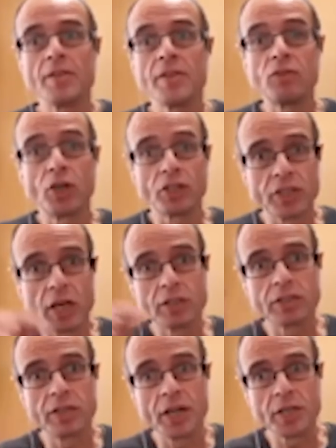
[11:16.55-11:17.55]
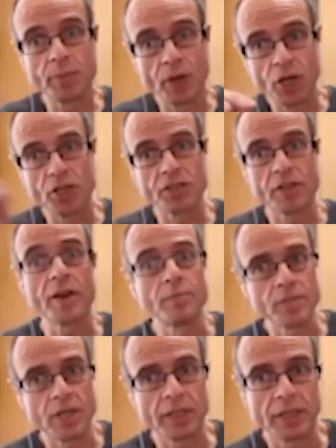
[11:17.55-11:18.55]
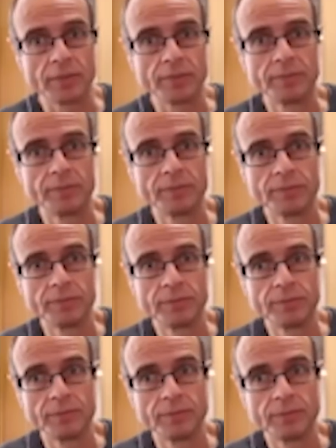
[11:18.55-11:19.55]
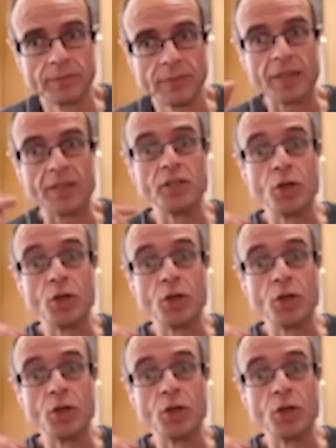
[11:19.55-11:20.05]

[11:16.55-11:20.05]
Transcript: they've got tongue ties because they're thumb sucking. Yeah. And they're